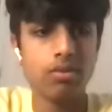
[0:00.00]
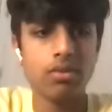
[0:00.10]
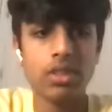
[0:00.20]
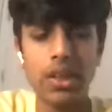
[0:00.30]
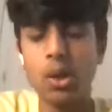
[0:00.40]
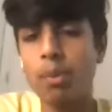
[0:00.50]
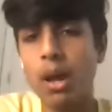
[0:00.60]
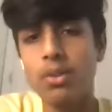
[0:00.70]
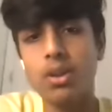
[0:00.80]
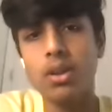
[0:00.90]
Yeah, so
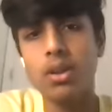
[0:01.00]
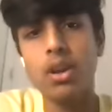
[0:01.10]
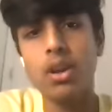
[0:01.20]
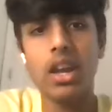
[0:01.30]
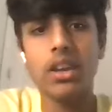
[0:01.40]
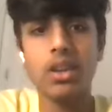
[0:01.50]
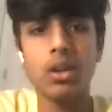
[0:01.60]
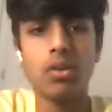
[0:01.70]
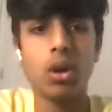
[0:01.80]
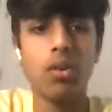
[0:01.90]
bouncing off the idea
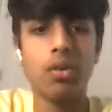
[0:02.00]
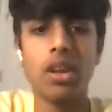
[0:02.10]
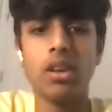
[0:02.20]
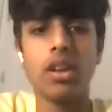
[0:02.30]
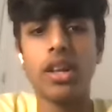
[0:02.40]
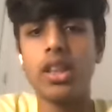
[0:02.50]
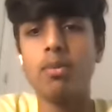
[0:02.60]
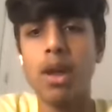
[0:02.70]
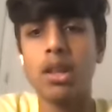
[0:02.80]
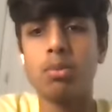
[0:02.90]
of COVID, I think
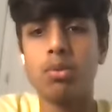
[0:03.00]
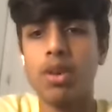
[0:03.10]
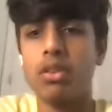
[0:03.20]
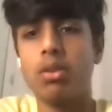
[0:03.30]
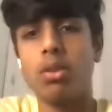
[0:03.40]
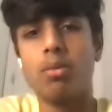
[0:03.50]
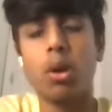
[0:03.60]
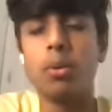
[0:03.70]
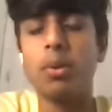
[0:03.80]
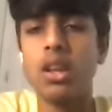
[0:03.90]
medical professionals have
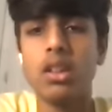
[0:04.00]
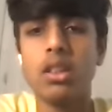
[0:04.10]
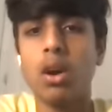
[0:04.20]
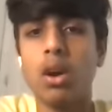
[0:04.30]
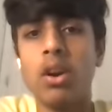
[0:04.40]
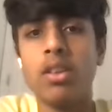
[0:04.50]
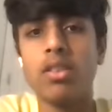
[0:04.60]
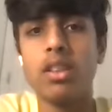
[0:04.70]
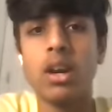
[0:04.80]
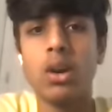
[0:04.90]
probably been hit the
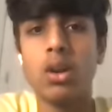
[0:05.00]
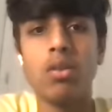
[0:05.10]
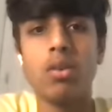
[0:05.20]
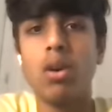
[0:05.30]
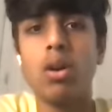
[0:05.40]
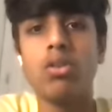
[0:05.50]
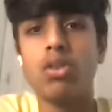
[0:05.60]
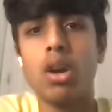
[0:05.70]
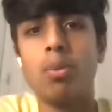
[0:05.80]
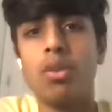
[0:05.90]
hardest out of all
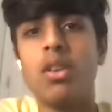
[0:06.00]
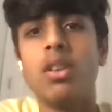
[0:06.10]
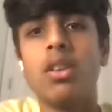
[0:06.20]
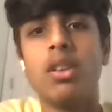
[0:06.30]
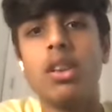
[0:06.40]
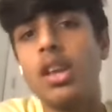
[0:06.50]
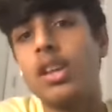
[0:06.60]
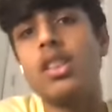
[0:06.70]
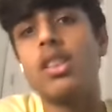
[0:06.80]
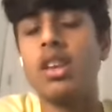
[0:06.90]
jobs in
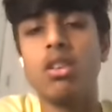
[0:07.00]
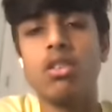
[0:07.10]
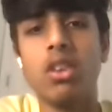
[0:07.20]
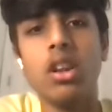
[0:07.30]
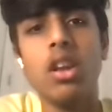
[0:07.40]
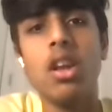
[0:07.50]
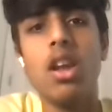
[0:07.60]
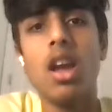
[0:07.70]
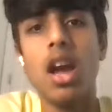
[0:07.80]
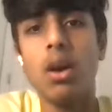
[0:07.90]
like the industry.
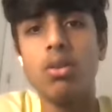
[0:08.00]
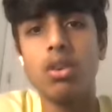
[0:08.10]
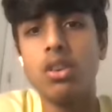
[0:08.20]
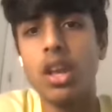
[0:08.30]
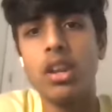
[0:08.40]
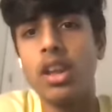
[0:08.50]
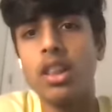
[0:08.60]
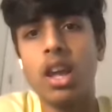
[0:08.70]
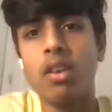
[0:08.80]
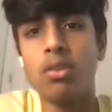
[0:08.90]
How's your day-to-day
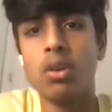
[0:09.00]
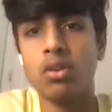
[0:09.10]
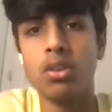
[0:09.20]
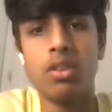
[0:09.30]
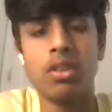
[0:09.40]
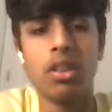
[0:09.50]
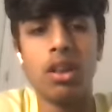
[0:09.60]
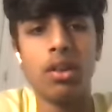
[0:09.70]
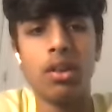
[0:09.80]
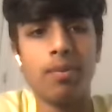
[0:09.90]
life looked recently?